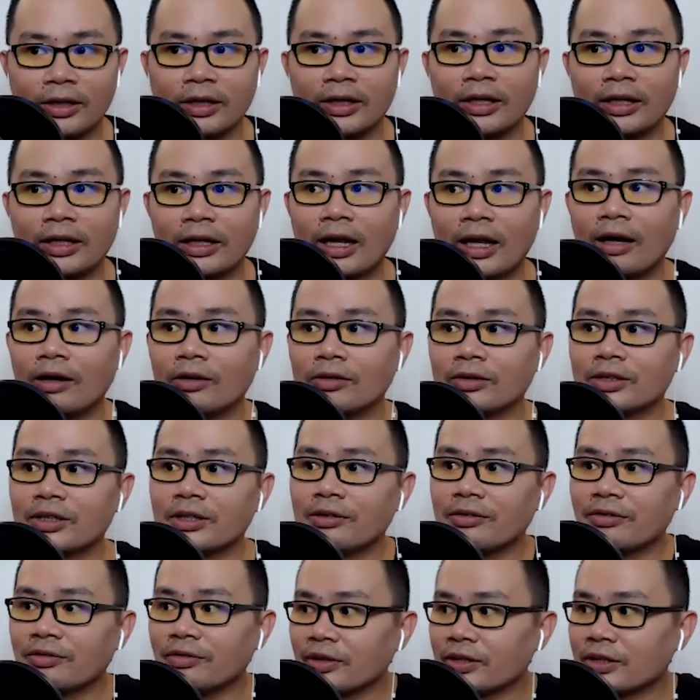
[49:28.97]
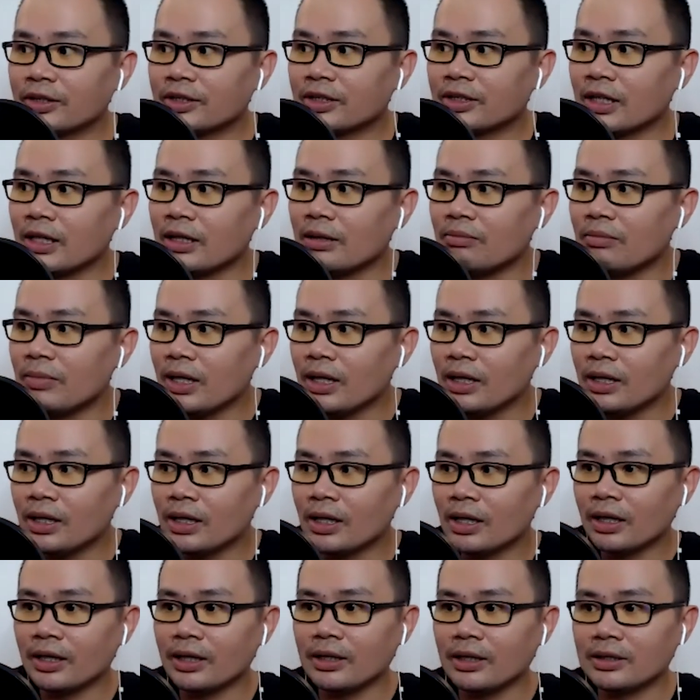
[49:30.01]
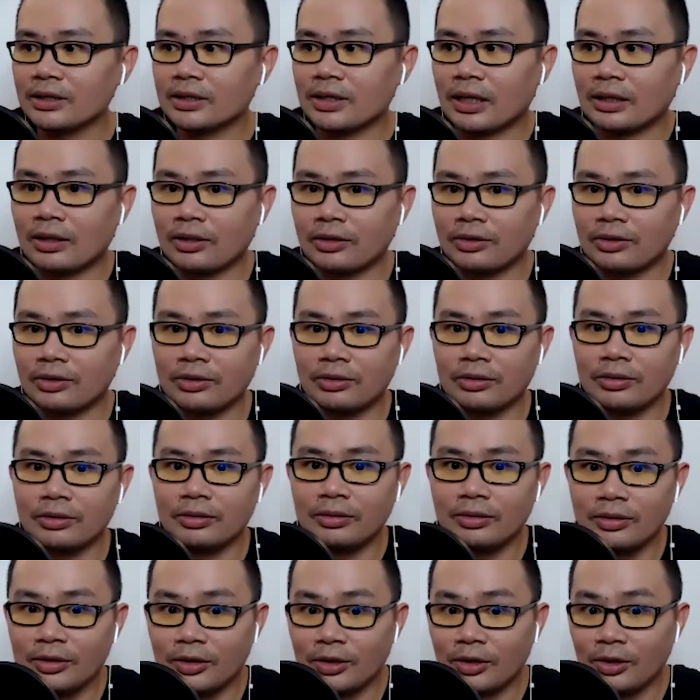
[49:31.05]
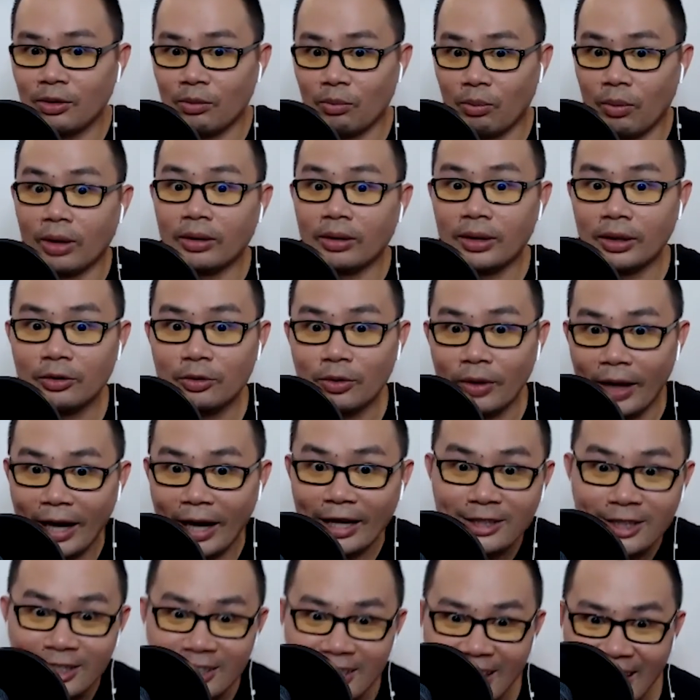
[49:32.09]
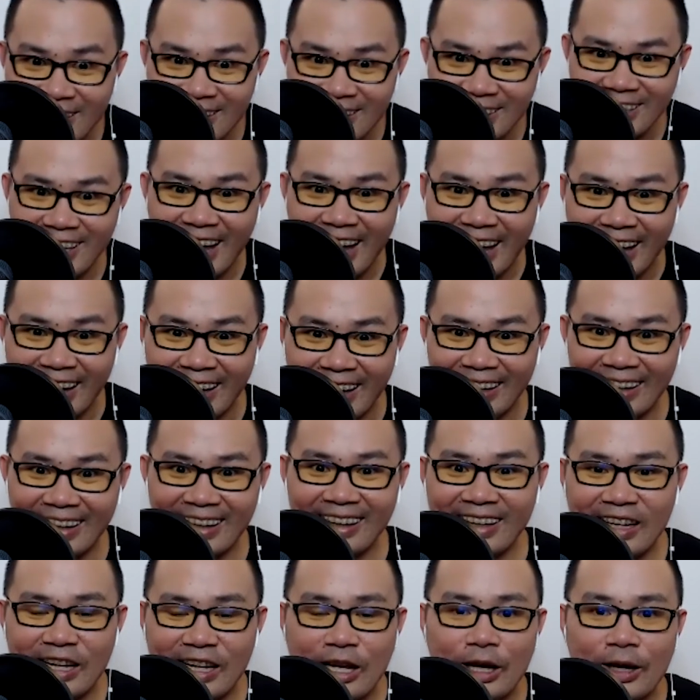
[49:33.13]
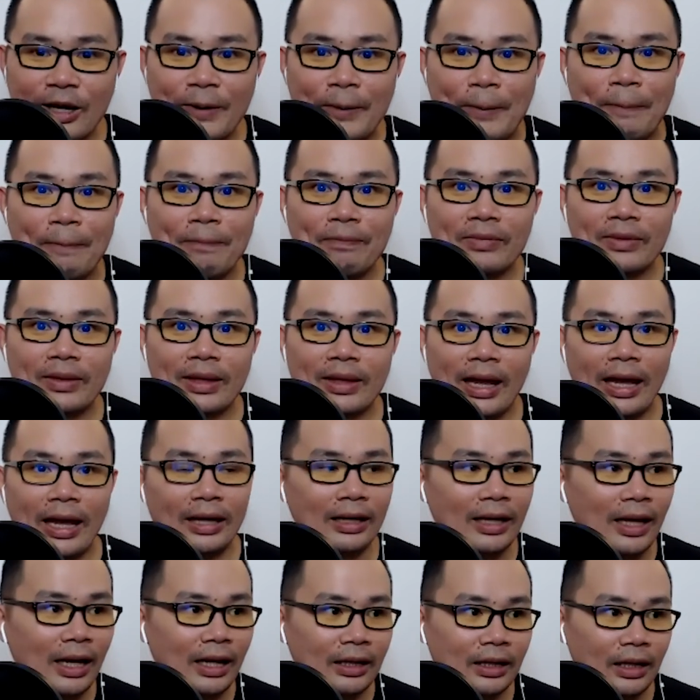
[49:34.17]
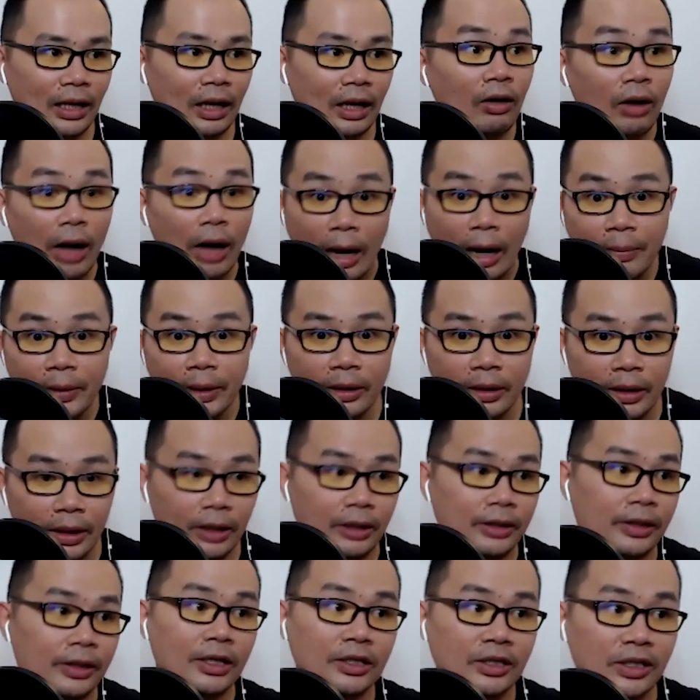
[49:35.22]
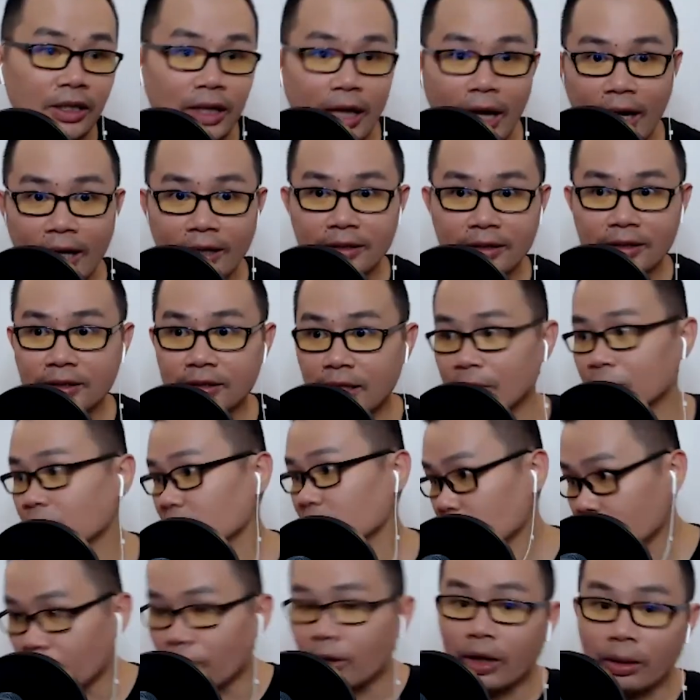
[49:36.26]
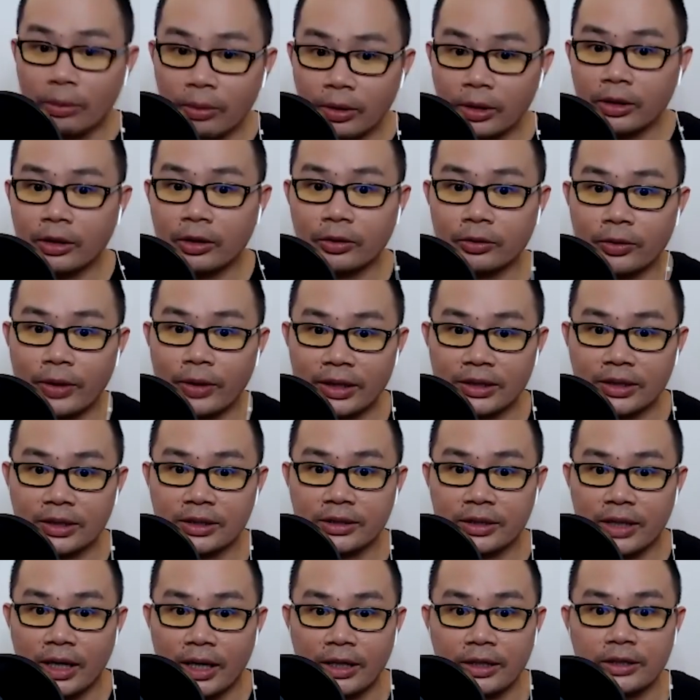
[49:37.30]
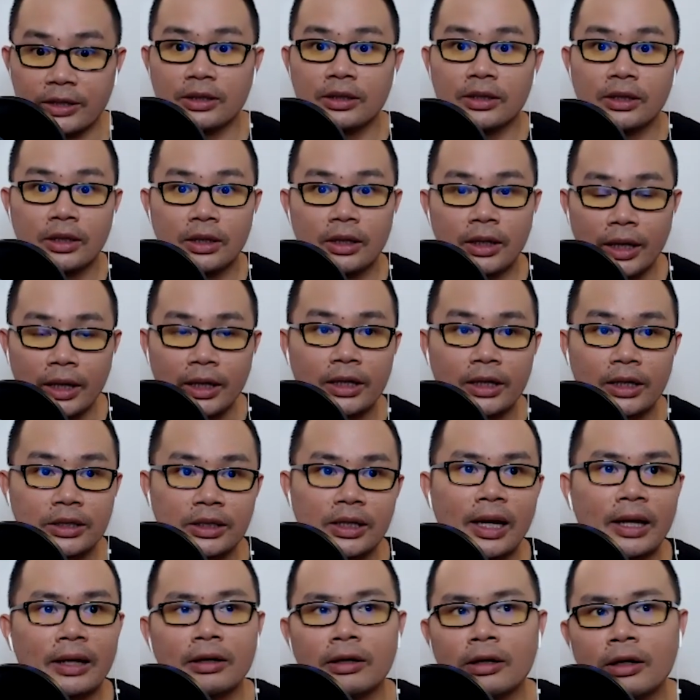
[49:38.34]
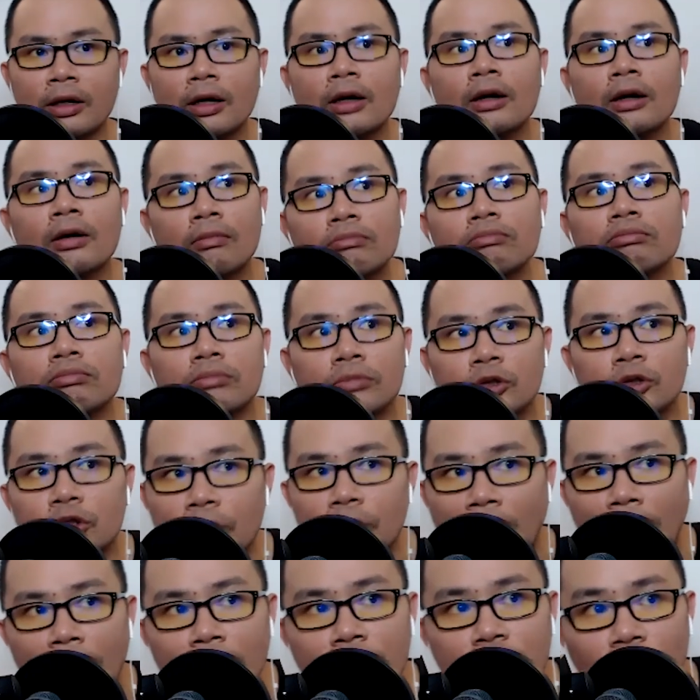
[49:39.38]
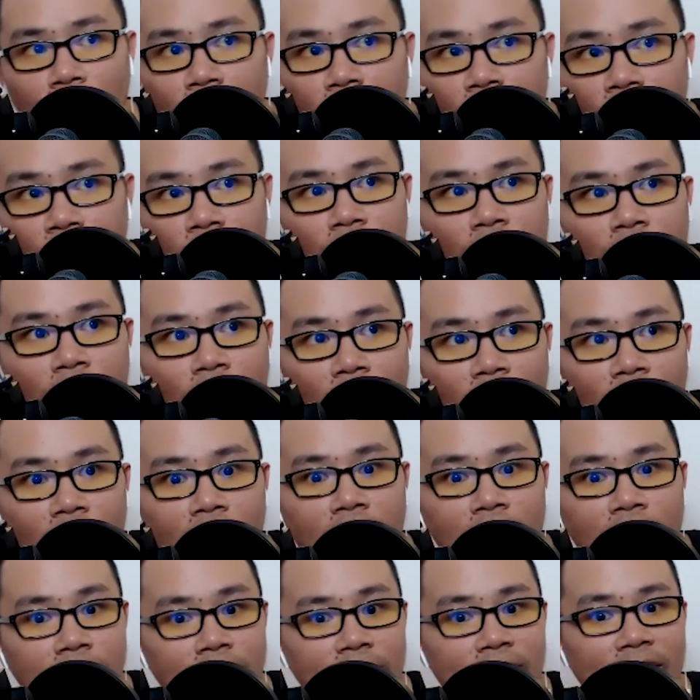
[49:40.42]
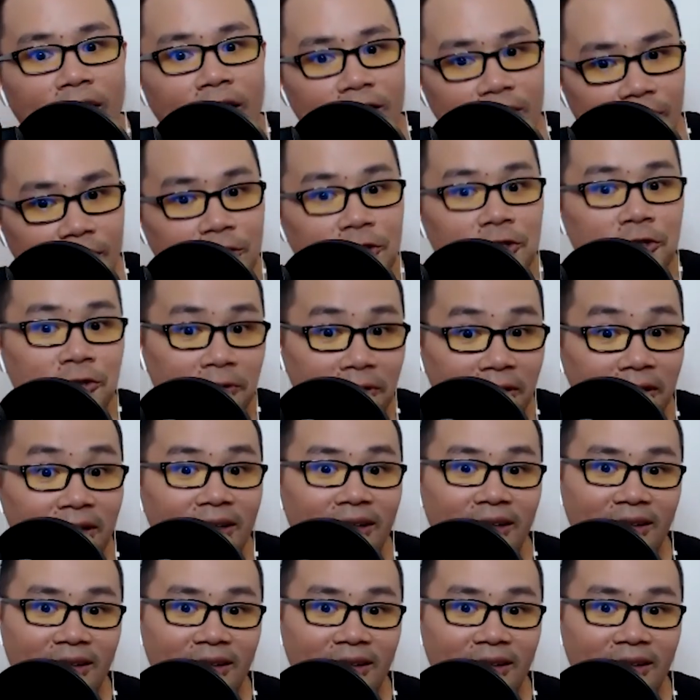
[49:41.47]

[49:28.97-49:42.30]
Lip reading: Now she immediately started to wanting to exercise again. And then now I've been, yesterday I exercised, tomorrow I'm going to go to exercise. And it's like, should I join you tomorrow? I said, sure.